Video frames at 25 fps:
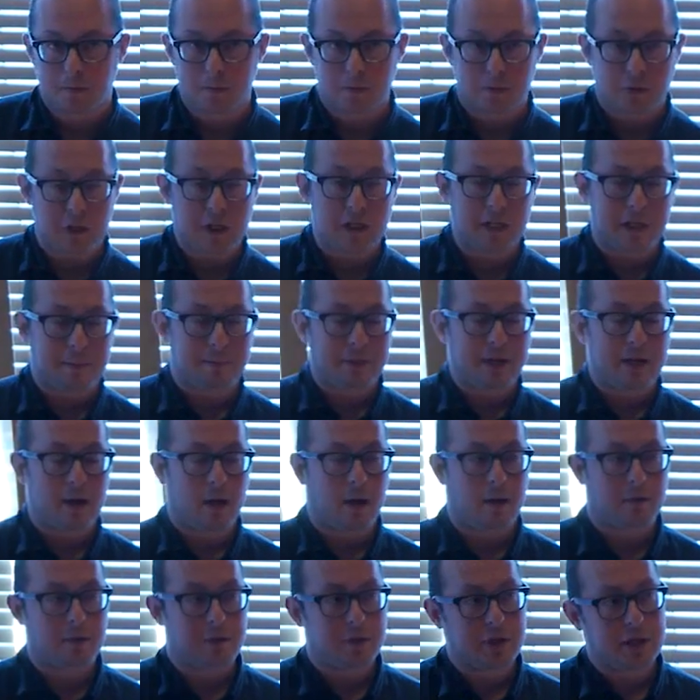
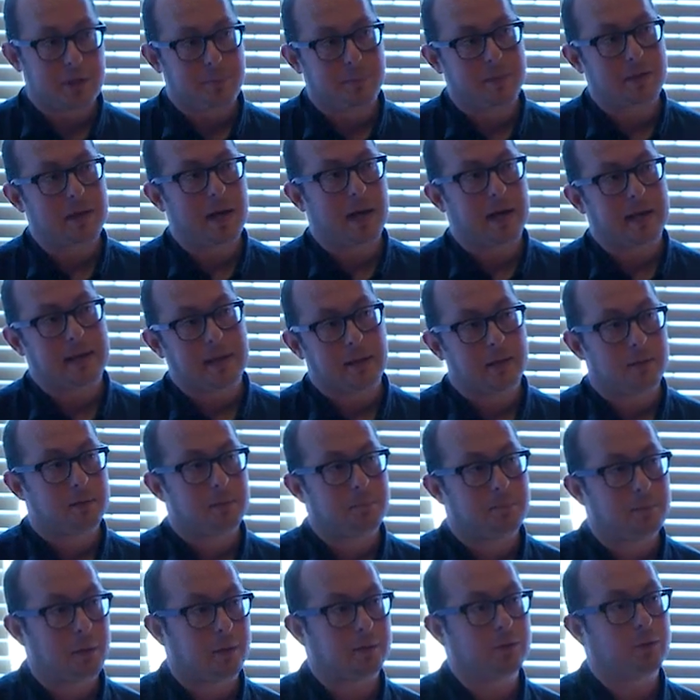GDPR and DPA
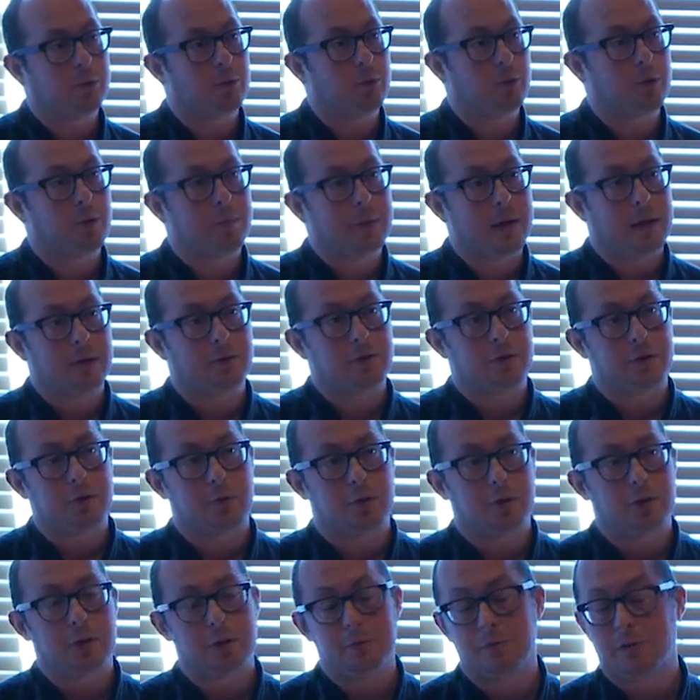both talk about you
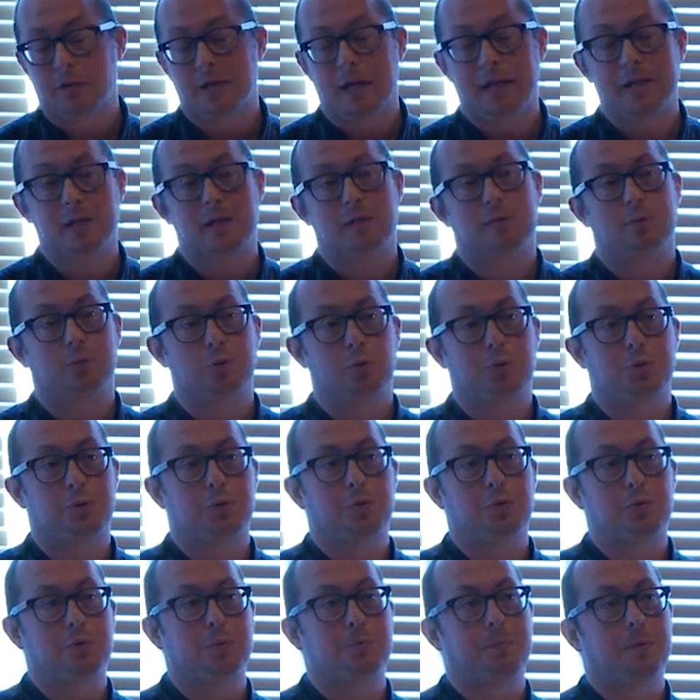can use data for all
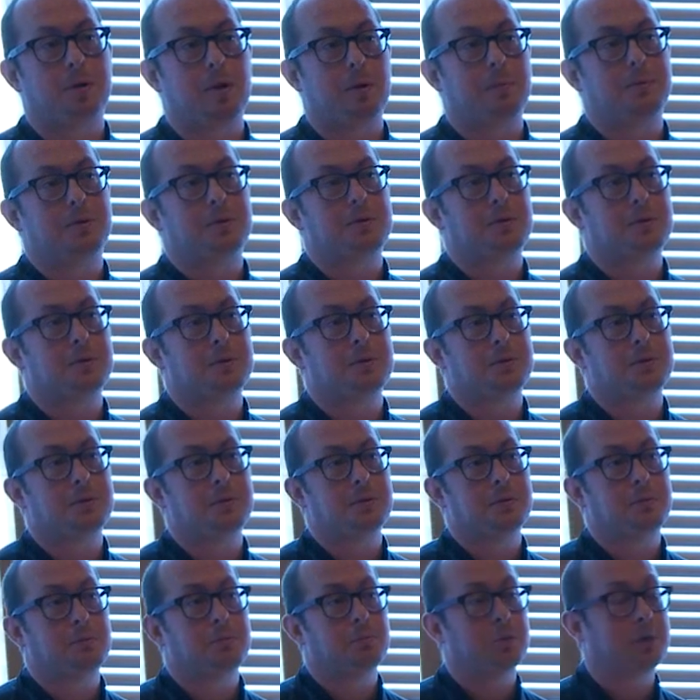sorts of purposes,
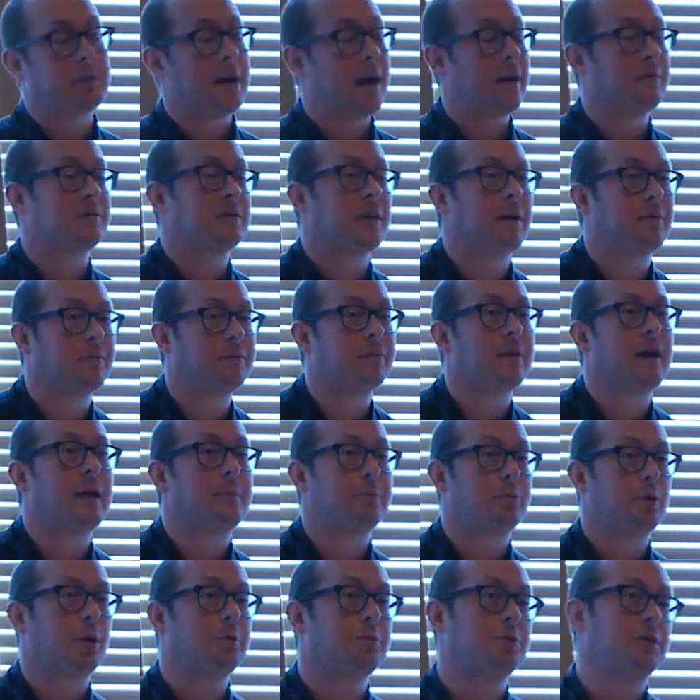but you have to have fair
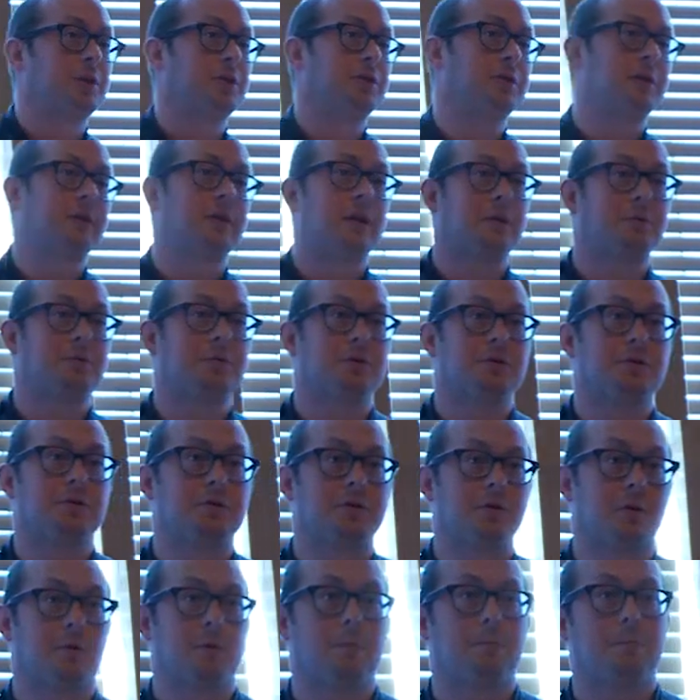processing notices
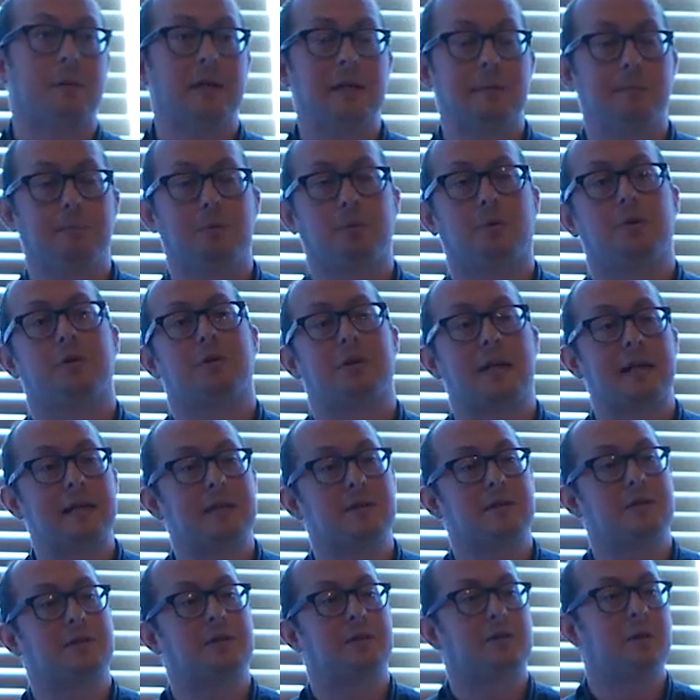so that people, the data
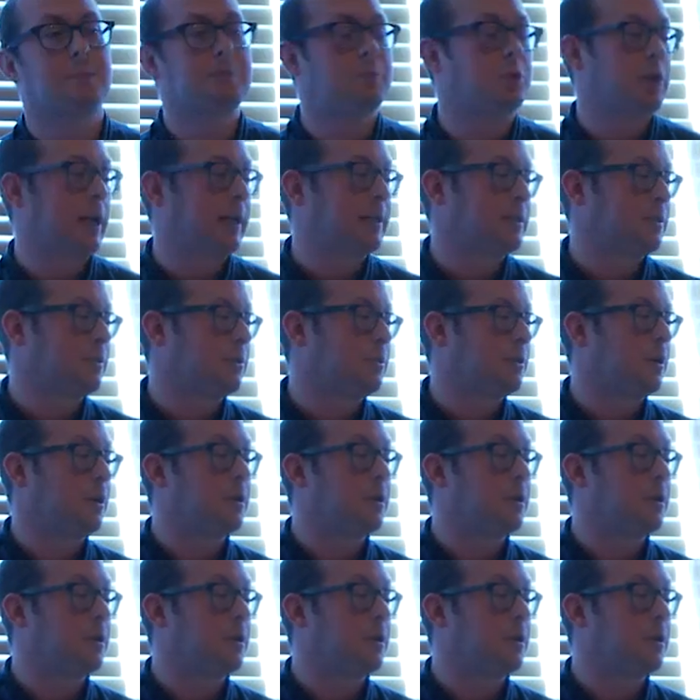subjects, can